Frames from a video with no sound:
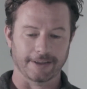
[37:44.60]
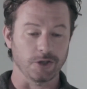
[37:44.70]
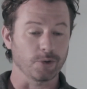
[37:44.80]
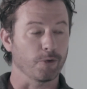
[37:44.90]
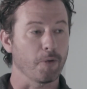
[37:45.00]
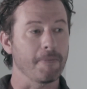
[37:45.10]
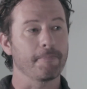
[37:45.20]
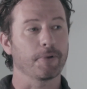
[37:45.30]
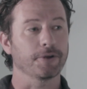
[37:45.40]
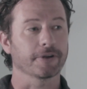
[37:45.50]
that you can
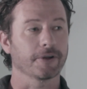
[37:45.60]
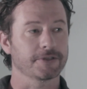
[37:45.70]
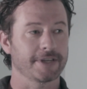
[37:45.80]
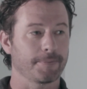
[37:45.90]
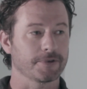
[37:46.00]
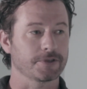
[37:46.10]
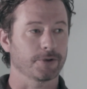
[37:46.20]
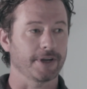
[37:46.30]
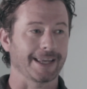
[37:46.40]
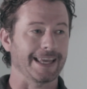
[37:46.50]
remember your Ghost Zapper
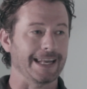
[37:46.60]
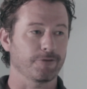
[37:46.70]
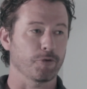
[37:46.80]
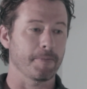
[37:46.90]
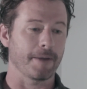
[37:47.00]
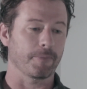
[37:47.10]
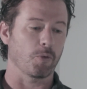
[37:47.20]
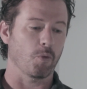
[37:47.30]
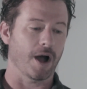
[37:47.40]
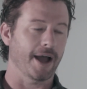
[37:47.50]
story, and I can't even remember
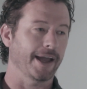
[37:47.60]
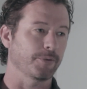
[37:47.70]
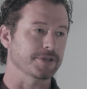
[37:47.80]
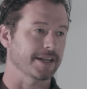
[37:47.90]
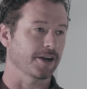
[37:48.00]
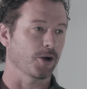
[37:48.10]
why I was there. or